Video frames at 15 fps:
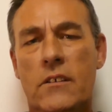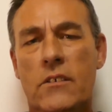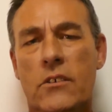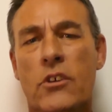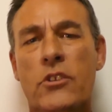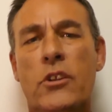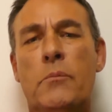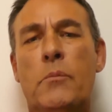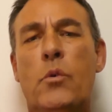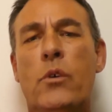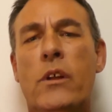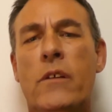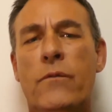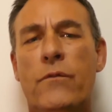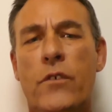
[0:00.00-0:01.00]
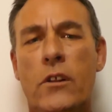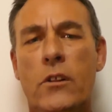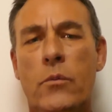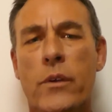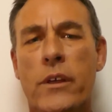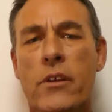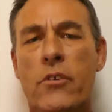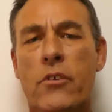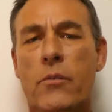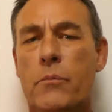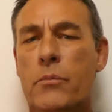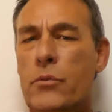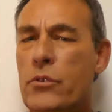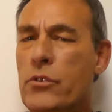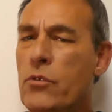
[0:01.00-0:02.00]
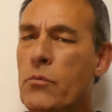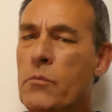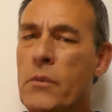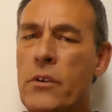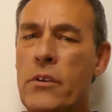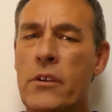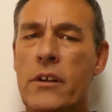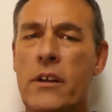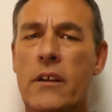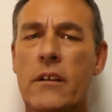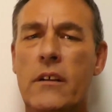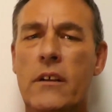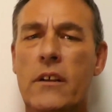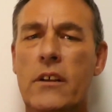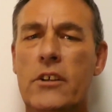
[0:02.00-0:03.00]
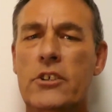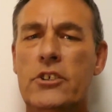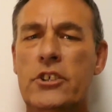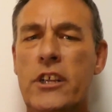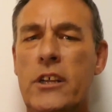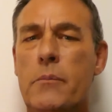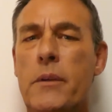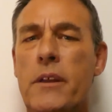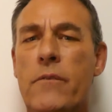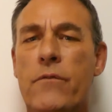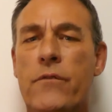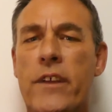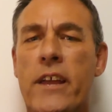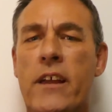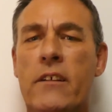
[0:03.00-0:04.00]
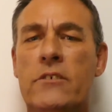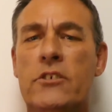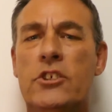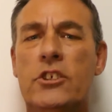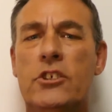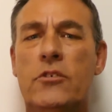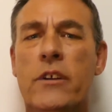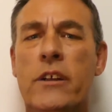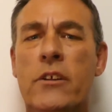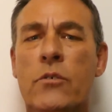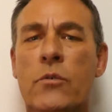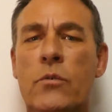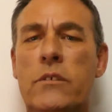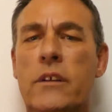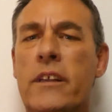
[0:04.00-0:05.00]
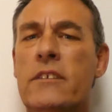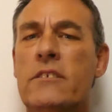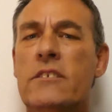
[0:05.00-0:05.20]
On the morning following her brutal murder, she had been found strangled and